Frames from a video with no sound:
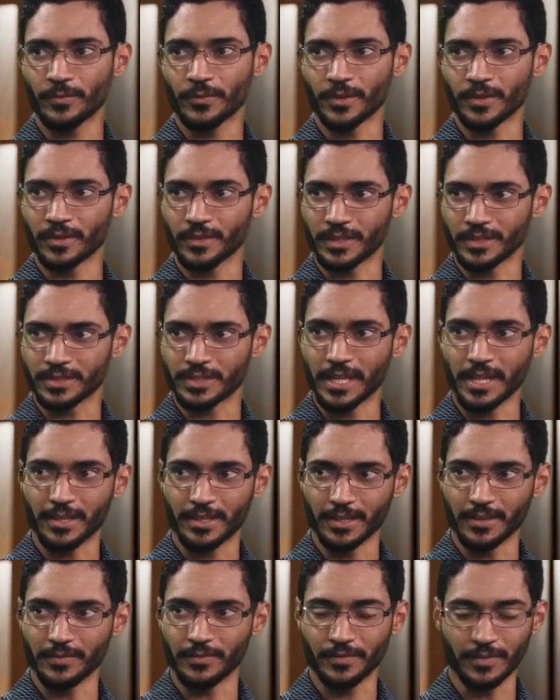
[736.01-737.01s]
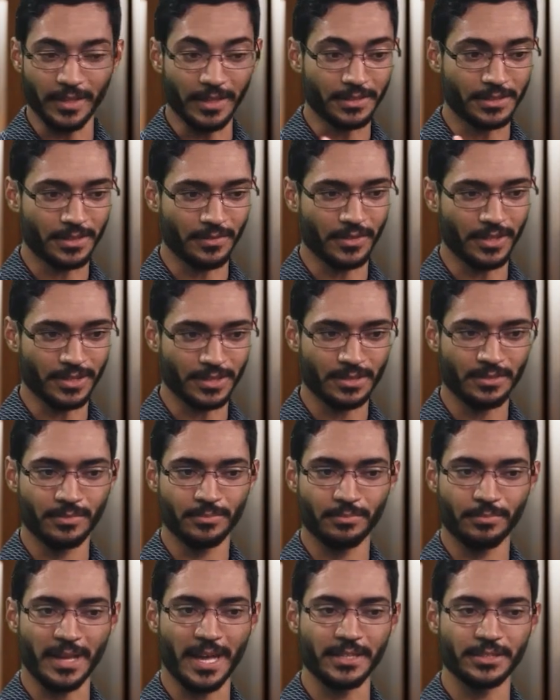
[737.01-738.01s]
for the sake of each of these
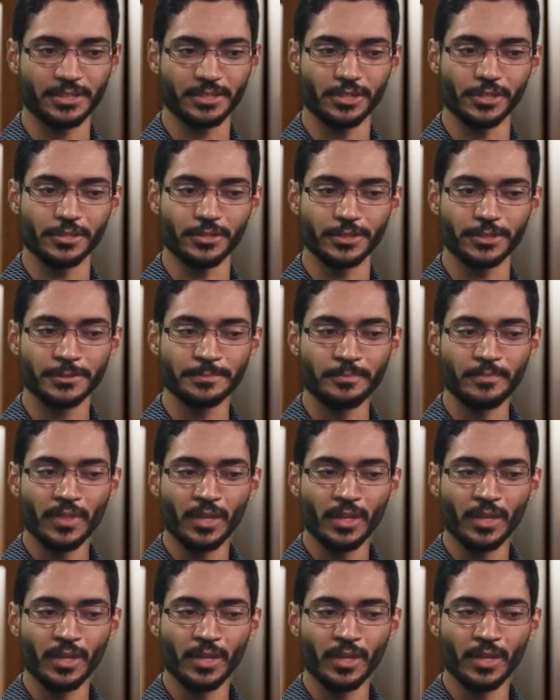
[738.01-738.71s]
passages.